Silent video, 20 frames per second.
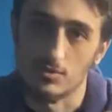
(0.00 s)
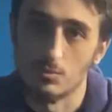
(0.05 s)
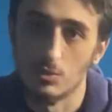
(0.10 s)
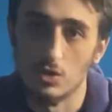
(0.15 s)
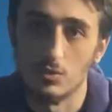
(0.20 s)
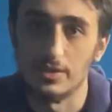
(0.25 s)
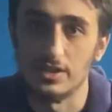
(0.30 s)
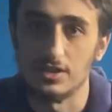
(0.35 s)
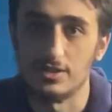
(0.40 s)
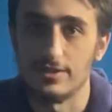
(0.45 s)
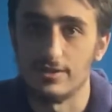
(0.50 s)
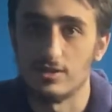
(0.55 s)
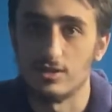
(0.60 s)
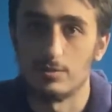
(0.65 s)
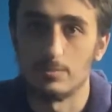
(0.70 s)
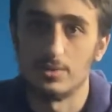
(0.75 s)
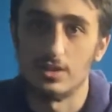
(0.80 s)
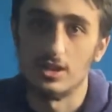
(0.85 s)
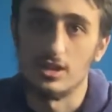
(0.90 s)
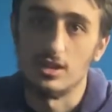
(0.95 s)
movie seems to
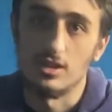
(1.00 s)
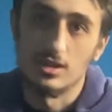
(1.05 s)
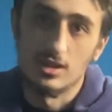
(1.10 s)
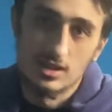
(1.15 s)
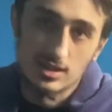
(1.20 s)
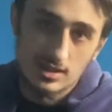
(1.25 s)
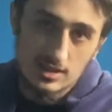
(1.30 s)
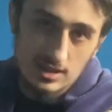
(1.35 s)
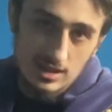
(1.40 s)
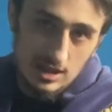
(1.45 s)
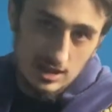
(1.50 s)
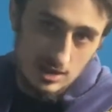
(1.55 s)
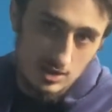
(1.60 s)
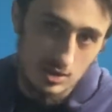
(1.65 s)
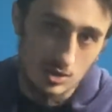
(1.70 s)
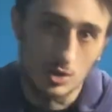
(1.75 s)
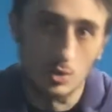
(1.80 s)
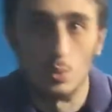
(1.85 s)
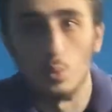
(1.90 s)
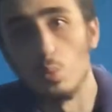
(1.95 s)
be set
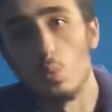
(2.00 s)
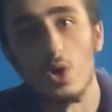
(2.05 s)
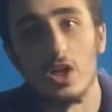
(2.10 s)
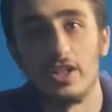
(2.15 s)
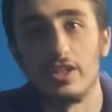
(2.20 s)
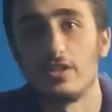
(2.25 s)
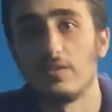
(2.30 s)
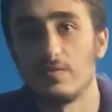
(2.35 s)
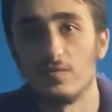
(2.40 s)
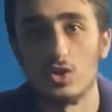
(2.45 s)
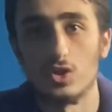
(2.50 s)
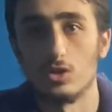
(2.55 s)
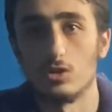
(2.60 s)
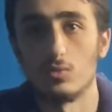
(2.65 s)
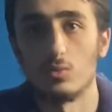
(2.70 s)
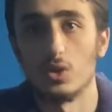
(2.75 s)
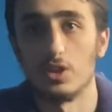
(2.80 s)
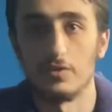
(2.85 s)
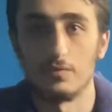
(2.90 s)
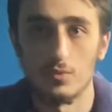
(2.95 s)
way far
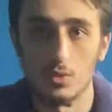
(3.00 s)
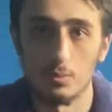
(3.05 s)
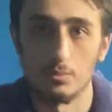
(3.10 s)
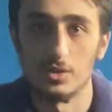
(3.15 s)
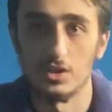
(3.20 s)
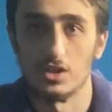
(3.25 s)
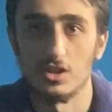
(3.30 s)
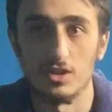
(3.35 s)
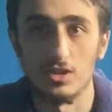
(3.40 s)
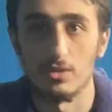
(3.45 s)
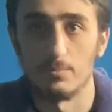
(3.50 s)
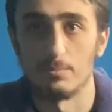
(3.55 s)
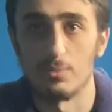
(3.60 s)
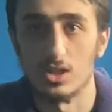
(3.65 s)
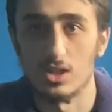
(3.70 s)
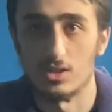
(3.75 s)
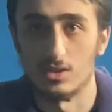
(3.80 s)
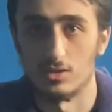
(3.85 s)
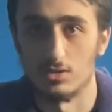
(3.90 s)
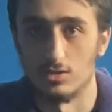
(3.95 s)
away from Bikini
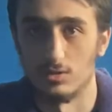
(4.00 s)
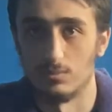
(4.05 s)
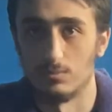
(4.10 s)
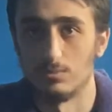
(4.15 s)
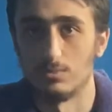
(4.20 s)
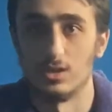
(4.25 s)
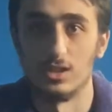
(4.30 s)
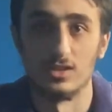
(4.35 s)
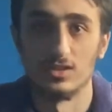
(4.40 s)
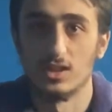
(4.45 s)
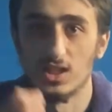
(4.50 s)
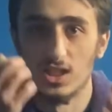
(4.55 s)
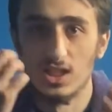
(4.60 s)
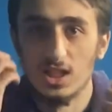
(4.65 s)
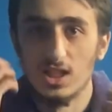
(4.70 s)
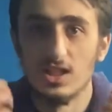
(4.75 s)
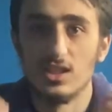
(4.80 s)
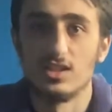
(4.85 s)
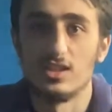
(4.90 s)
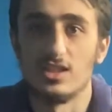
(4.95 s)
Bottom. But
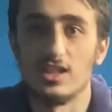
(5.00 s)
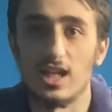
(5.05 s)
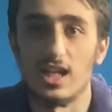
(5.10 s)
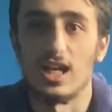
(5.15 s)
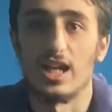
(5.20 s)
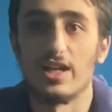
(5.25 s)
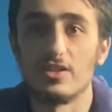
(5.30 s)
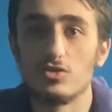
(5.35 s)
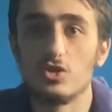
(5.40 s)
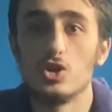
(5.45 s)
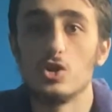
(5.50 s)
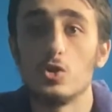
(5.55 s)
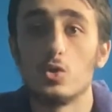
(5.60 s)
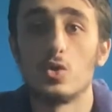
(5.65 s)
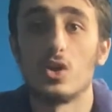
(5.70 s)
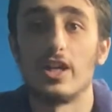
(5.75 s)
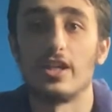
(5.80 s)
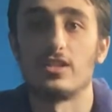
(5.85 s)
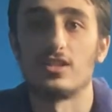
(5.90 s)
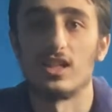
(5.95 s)
yeah, I do
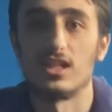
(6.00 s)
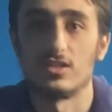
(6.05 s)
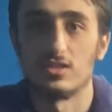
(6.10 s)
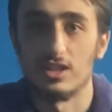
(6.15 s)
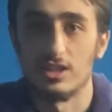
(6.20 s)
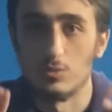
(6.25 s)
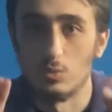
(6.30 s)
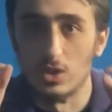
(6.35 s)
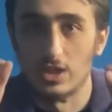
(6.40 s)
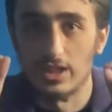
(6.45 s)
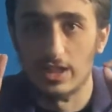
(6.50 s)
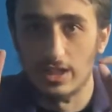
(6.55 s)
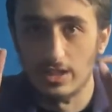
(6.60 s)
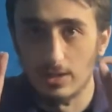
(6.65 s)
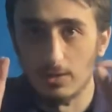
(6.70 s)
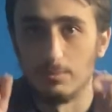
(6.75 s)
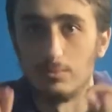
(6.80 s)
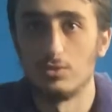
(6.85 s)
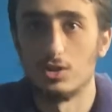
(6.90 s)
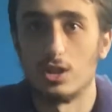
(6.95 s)
like that they went ahead
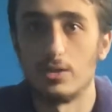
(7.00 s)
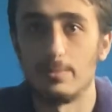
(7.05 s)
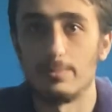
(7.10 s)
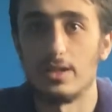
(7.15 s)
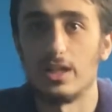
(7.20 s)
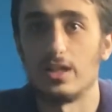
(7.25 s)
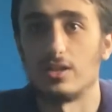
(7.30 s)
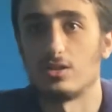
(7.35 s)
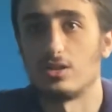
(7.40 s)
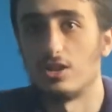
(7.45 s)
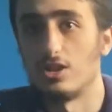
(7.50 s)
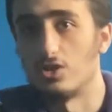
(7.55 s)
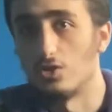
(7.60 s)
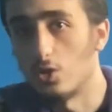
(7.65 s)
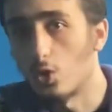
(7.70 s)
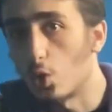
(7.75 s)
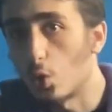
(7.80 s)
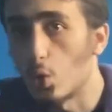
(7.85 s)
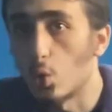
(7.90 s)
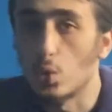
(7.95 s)
and brought back an
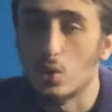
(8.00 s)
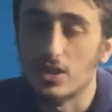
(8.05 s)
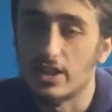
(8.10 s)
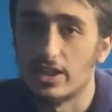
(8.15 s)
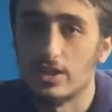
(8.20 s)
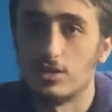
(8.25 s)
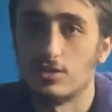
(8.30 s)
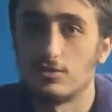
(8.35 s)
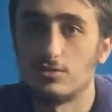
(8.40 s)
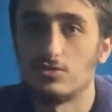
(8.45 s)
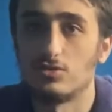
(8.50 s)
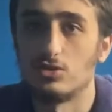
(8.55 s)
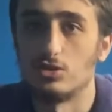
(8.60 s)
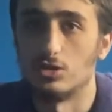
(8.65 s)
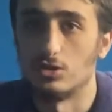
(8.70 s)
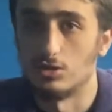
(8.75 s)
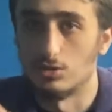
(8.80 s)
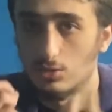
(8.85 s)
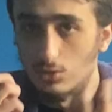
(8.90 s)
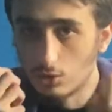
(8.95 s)
old
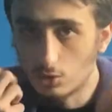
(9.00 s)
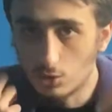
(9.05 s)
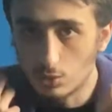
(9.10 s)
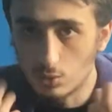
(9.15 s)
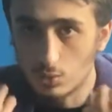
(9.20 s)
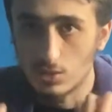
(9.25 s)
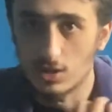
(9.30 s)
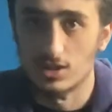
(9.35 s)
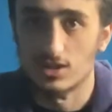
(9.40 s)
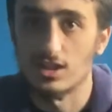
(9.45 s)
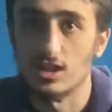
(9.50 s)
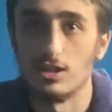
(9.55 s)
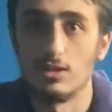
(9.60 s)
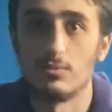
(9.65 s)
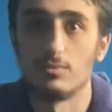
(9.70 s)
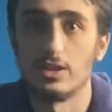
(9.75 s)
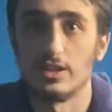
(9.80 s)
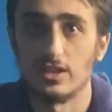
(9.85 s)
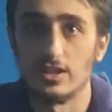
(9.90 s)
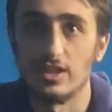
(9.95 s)
character who was kind of
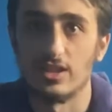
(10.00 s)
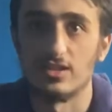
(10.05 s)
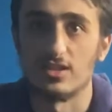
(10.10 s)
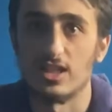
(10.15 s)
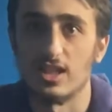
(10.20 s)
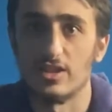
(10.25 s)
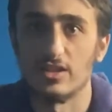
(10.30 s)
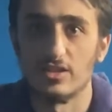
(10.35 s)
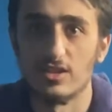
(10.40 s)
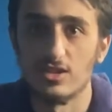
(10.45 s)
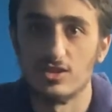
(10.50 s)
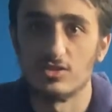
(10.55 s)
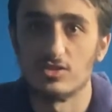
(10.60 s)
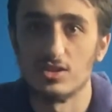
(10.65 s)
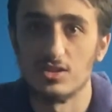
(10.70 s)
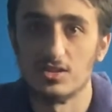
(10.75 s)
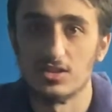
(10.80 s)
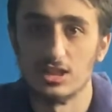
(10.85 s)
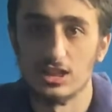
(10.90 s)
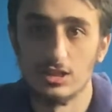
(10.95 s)
like an antagonist to the
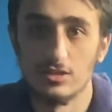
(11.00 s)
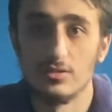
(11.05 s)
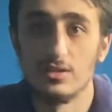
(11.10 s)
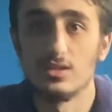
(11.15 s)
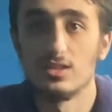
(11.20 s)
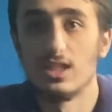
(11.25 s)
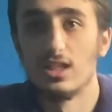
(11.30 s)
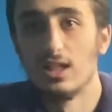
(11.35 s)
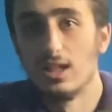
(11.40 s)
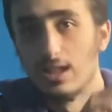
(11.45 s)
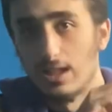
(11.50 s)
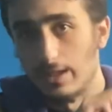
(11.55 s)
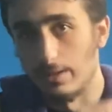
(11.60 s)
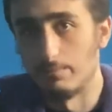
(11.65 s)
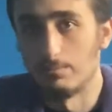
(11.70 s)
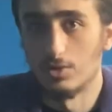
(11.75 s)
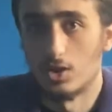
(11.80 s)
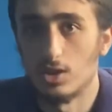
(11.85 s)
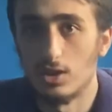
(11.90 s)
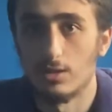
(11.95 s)
series and
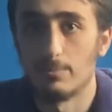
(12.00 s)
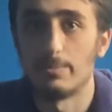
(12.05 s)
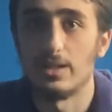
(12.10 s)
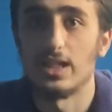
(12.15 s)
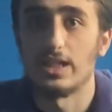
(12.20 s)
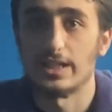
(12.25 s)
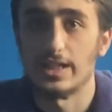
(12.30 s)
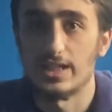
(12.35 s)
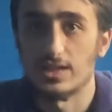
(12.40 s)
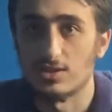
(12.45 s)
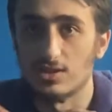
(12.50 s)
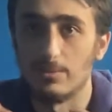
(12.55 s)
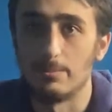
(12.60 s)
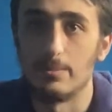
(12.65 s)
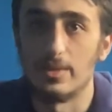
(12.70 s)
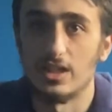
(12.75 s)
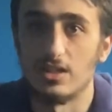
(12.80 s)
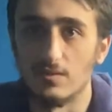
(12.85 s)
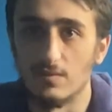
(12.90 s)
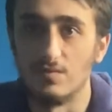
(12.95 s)
brought him back as the
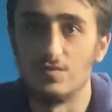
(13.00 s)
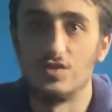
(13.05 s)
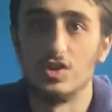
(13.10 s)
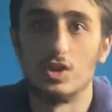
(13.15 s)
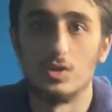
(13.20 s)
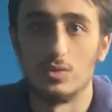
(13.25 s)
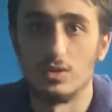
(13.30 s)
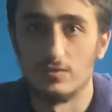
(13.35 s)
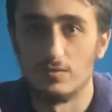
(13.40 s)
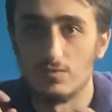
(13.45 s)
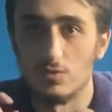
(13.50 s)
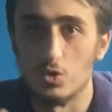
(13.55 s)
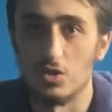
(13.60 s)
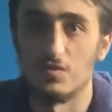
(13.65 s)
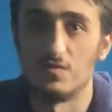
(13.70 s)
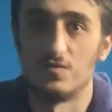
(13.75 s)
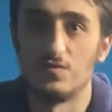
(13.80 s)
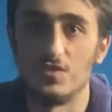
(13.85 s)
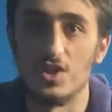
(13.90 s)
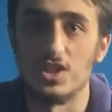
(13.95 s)
main villain for
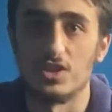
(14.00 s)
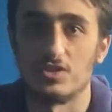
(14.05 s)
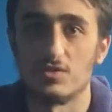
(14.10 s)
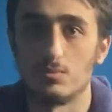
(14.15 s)
this